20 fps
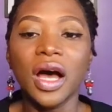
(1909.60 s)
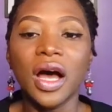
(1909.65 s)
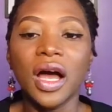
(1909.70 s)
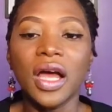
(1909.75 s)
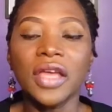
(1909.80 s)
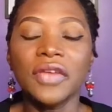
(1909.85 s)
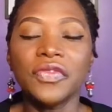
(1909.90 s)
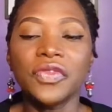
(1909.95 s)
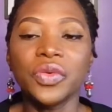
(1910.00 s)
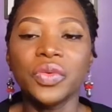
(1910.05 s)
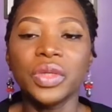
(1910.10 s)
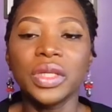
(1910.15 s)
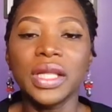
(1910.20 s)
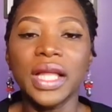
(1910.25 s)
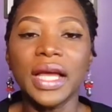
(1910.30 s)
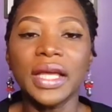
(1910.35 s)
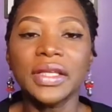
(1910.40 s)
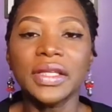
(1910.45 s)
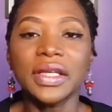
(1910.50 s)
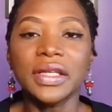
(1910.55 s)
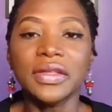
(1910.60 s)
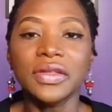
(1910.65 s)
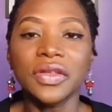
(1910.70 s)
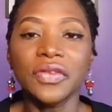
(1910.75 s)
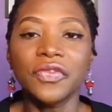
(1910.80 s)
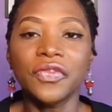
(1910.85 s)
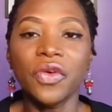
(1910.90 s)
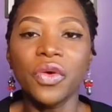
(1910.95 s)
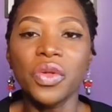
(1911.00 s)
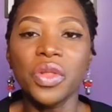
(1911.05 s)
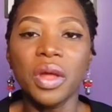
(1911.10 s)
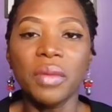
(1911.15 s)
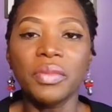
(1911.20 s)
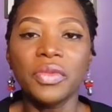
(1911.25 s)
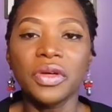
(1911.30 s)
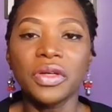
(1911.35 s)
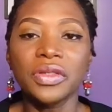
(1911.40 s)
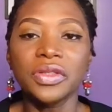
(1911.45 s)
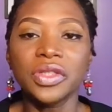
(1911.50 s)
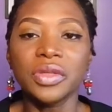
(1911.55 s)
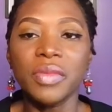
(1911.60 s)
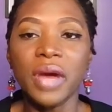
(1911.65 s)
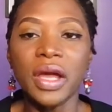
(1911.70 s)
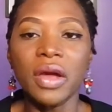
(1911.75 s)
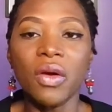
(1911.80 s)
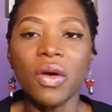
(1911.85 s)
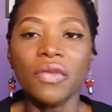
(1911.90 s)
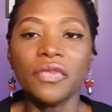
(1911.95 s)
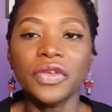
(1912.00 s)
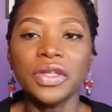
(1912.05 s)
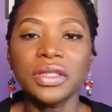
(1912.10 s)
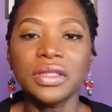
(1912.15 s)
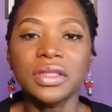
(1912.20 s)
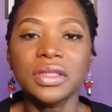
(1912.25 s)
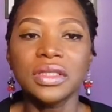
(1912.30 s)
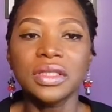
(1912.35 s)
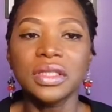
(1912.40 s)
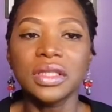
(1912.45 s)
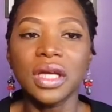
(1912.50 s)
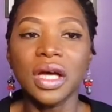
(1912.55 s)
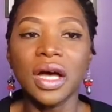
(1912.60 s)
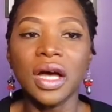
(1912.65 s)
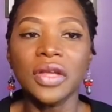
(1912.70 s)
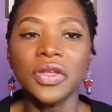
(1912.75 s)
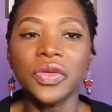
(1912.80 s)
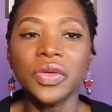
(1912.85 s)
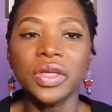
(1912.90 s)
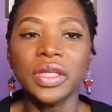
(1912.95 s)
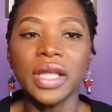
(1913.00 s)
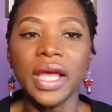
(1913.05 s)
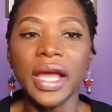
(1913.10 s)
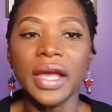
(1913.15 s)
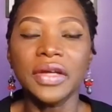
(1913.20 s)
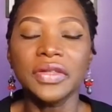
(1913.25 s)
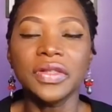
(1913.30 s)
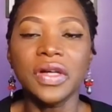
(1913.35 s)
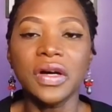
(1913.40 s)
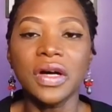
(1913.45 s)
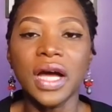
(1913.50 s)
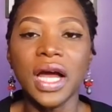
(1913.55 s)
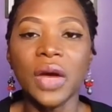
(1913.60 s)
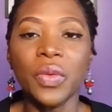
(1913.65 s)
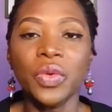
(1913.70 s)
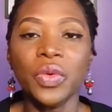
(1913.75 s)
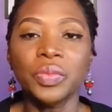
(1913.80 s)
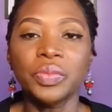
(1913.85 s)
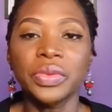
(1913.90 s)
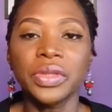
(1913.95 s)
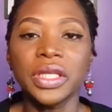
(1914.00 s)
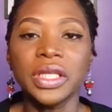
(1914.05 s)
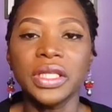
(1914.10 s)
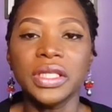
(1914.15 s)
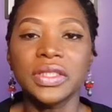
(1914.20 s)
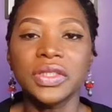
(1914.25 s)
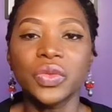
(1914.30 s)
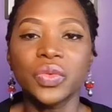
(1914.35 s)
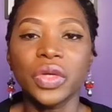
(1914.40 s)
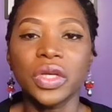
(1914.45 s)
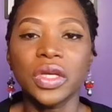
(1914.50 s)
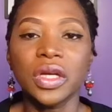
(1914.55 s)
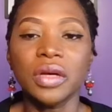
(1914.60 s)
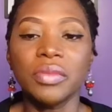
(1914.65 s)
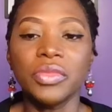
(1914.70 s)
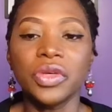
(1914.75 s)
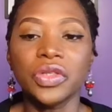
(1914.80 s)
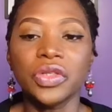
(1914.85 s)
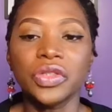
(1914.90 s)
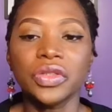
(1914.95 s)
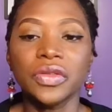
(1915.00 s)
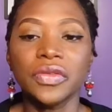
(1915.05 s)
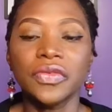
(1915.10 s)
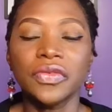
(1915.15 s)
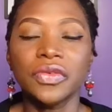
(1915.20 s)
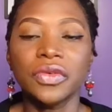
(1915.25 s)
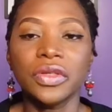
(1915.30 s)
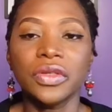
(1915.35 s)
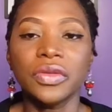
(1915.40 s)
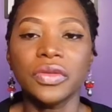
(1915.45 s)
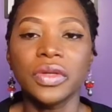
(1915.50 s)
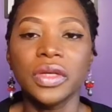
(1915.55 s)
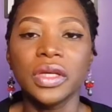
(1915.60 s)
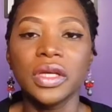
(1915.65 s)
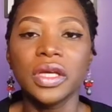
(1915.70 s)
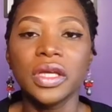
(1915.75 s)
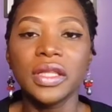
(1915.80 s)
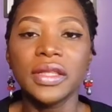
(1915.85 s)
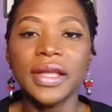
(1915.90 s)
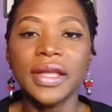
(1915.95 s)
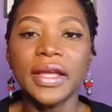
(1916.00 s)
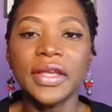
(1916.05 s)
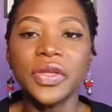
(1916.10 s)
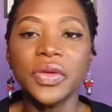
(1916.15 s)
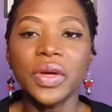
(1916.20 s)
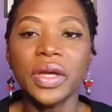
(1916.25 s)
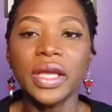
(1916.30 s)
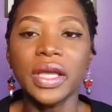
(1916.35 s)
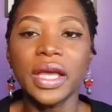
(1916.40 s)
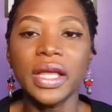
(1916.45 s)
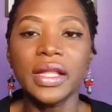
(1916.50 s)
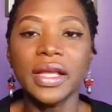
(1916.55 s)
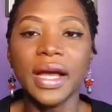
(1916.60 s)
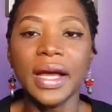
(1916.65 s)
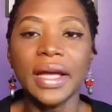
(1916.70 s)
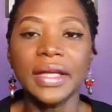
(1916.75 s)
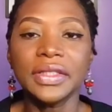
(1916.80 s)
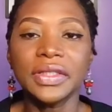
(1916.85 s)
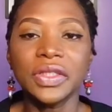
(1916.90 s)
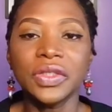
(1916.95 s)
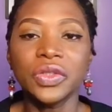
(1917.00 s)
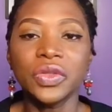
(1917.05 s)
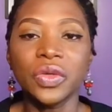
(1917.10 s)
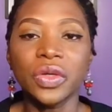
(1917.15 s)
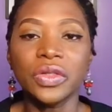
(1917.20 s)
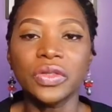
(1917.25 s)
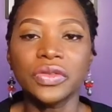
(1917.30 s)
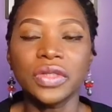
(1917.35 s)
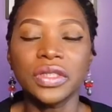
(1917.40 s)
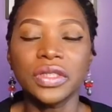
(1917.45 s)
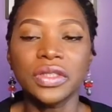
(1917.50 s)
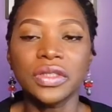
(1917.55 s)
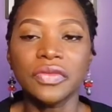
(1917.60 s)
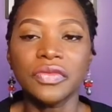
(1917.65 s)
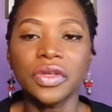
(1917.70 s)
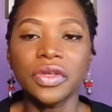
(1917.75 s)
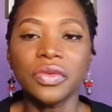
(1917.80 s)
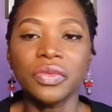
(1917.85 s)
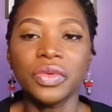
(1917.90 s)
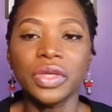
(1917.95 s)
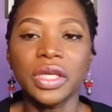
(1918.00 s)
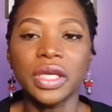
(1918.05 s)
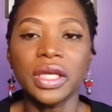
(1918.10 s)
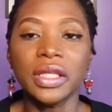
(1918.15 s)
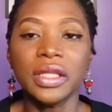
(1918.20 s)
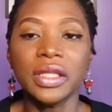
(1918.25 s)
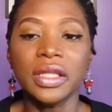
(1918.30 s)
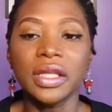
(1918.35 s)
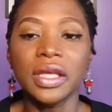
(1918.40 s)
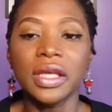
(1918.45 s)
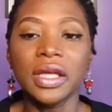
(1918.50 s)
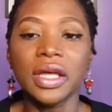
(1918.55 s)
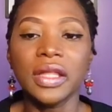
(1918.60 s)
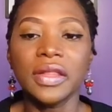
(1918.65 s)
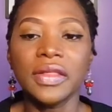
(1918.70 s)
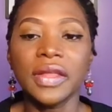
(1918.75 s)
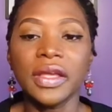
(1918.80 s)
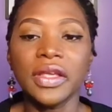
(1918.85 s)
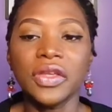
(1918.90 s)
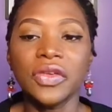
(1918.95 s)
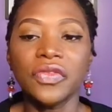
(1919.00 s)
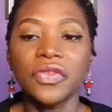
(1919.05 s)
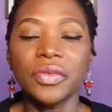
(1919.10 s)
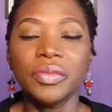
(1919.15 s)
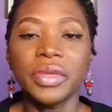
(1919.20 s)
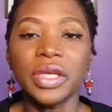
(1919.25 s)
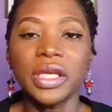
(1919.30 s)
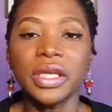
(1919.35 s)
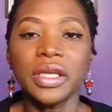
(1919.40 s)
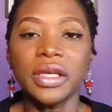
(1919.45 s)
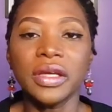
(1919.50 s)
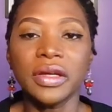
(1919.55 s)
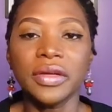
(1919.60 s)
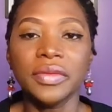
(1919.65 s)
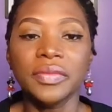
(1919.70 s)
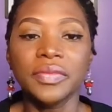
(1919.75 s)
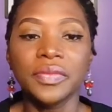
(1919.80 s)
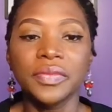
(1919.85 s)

If you would like the phone number to my office, you can hang around. I will play this quick commercial for you. Thank you again, guys. Enjoy the rest of your weekend. And thank you for being here.